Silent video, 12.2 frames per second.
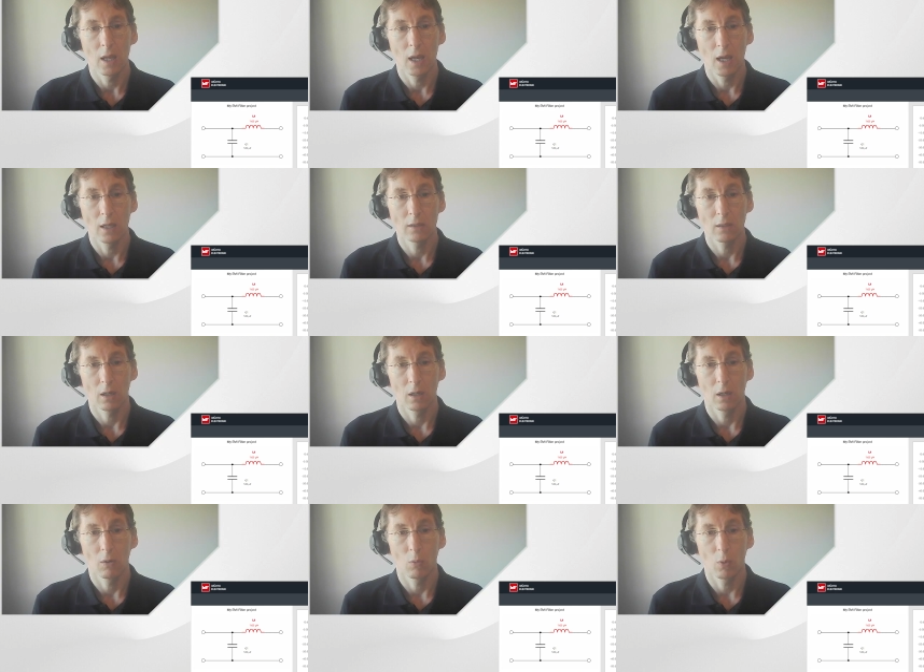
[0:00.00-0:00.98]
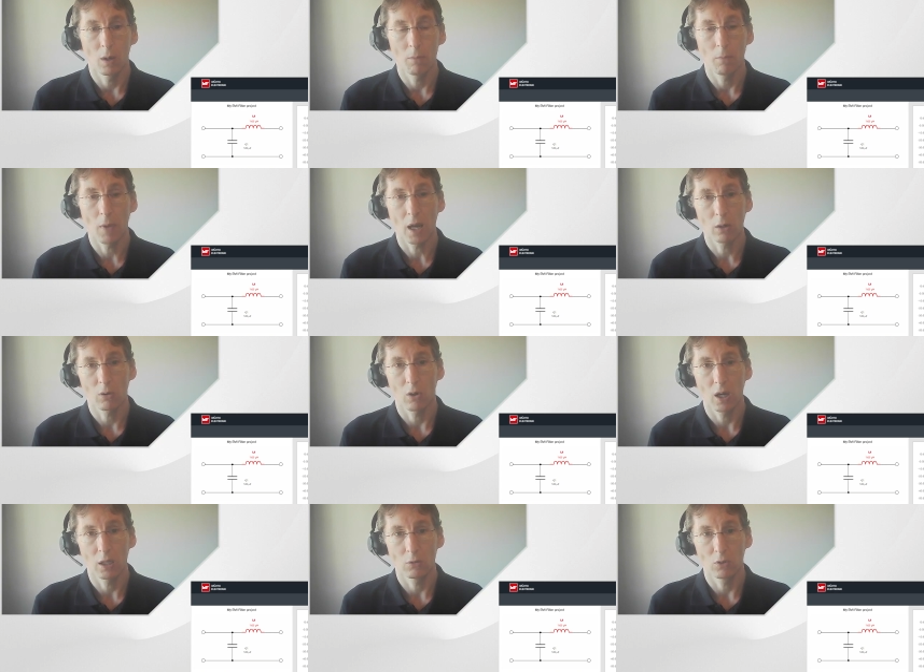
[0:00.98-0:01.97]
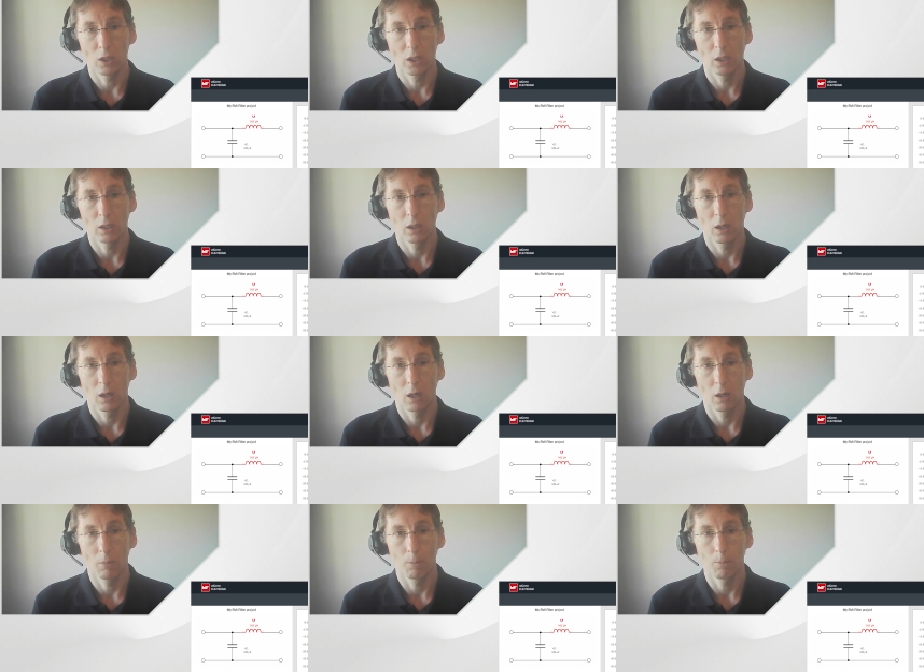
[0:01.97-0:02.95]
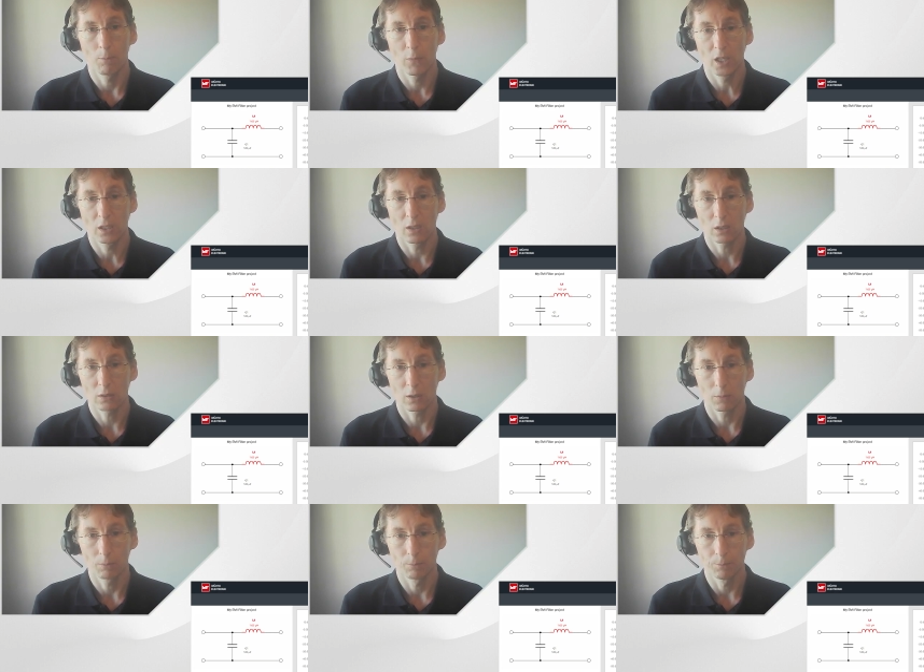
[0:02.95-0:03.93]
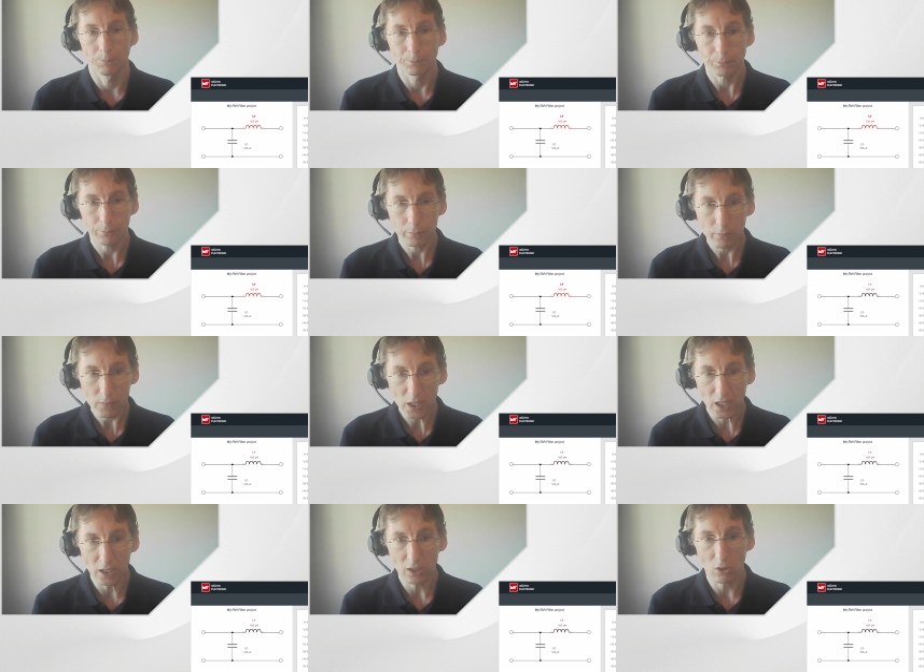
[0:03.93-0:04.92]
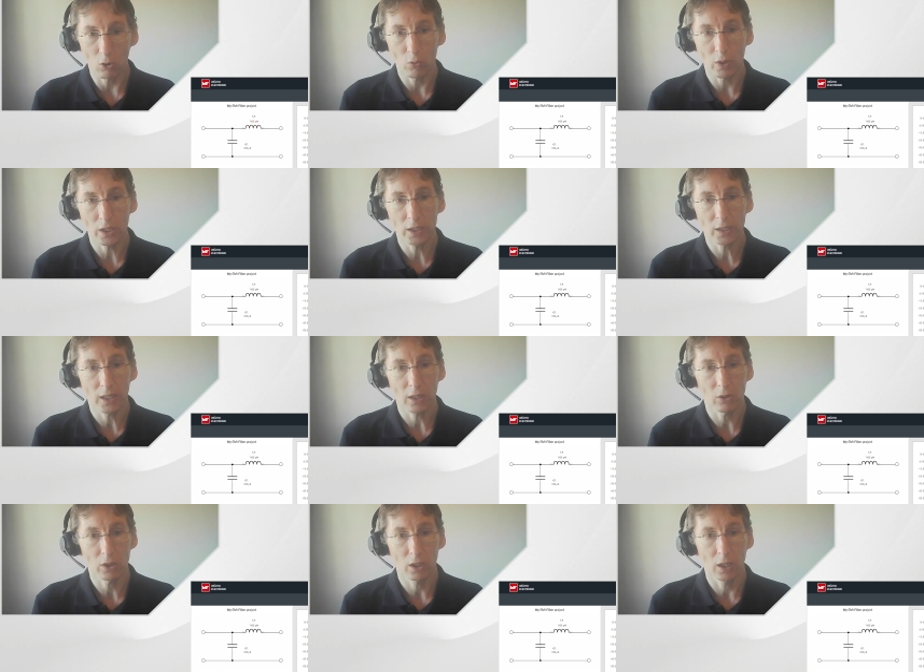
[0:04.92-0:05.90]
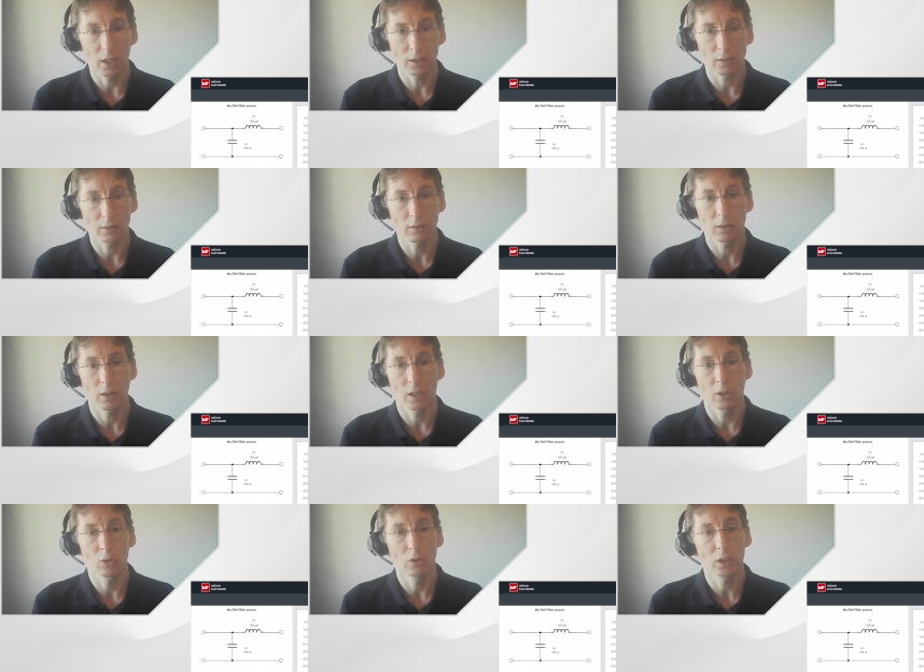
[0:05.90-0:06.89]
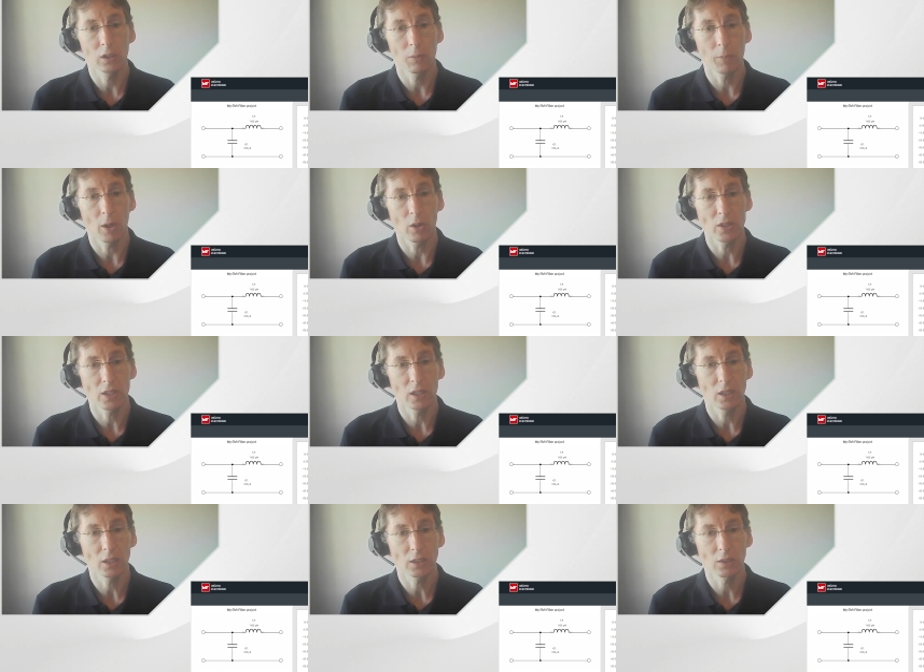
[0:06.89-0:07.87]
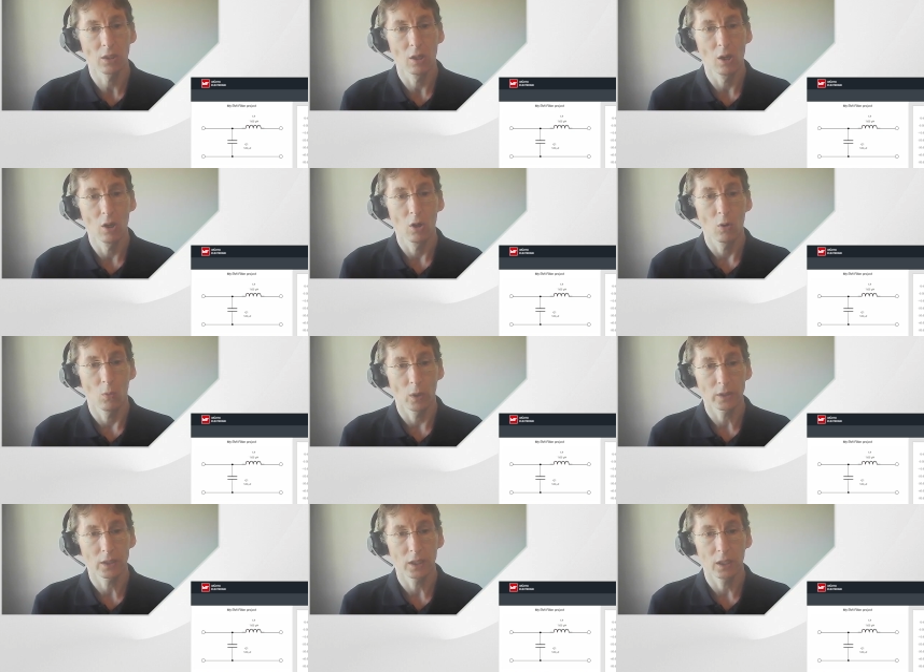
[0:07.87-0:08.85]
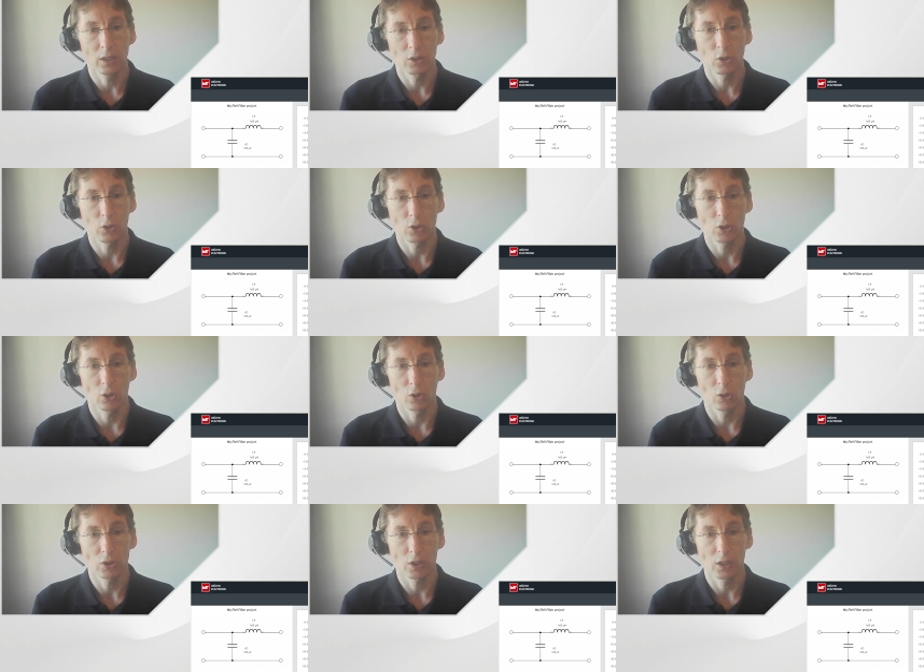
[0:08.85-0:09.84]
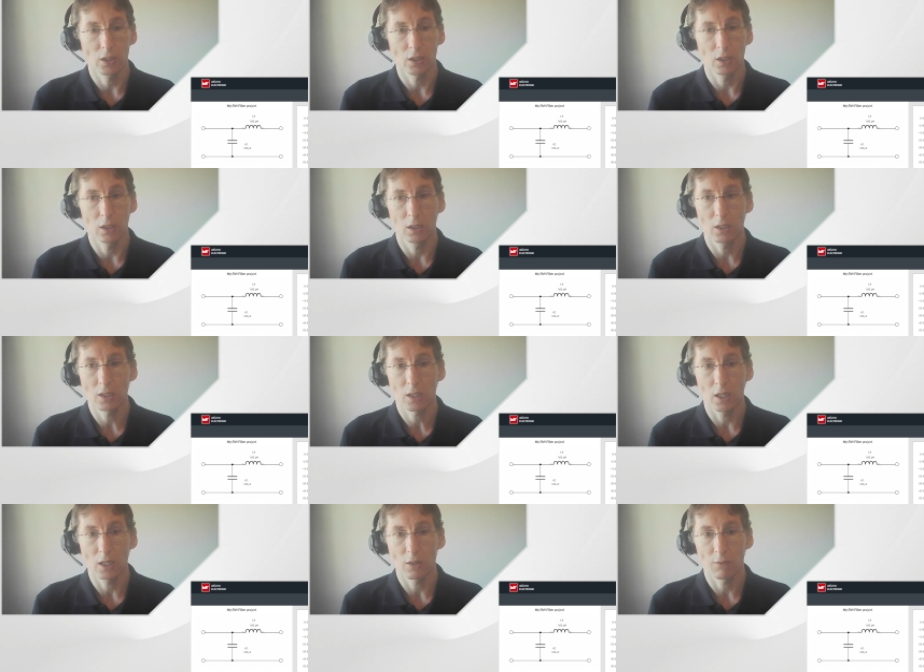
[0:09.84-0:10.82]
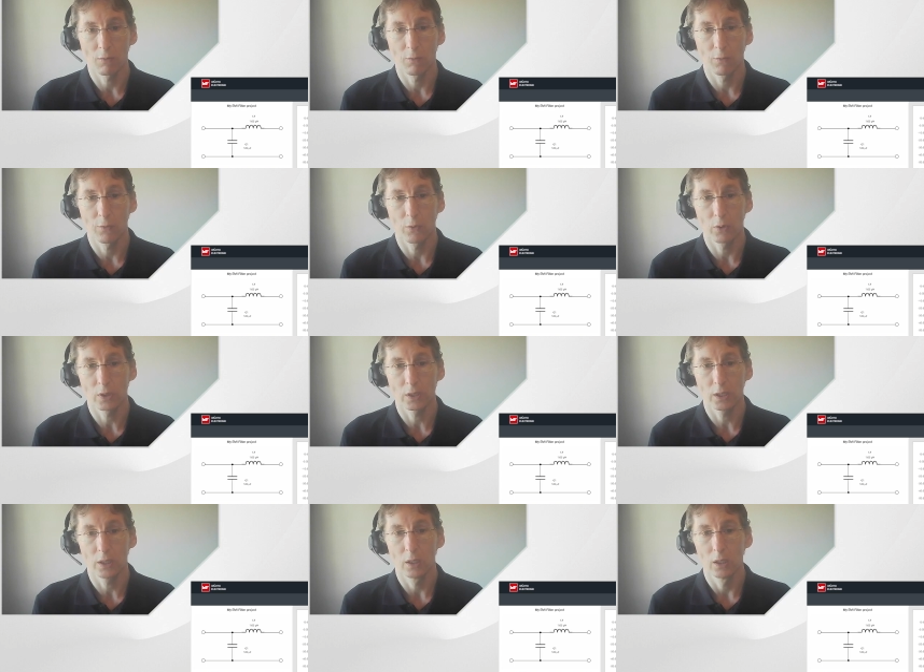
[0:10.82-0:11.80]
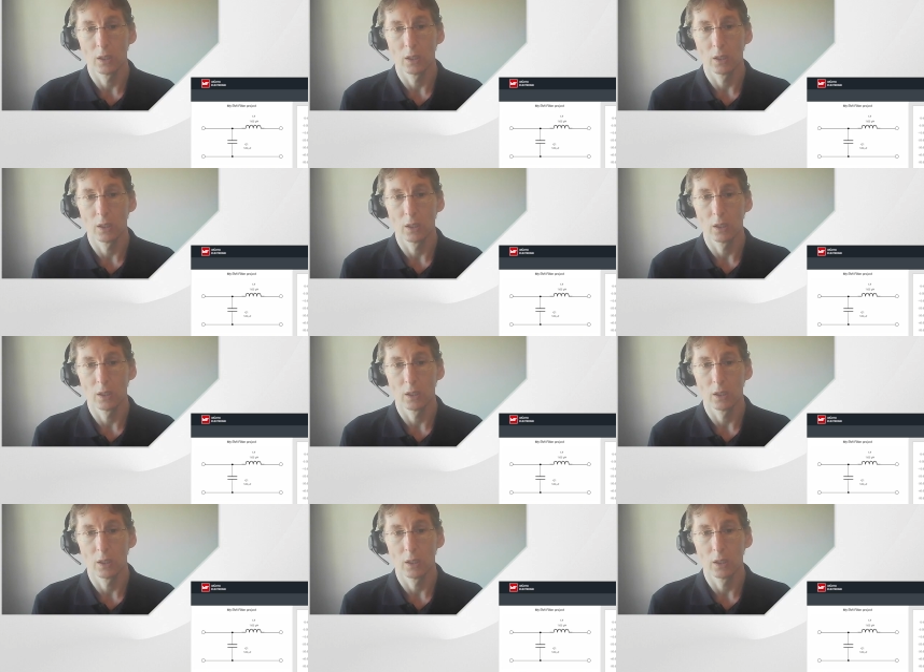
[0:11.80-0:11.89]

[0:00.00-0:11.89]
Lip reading: and 1 microhenry inductor. And it already calculated, including the parasitics, what the insertion loss is. In this case, 40.2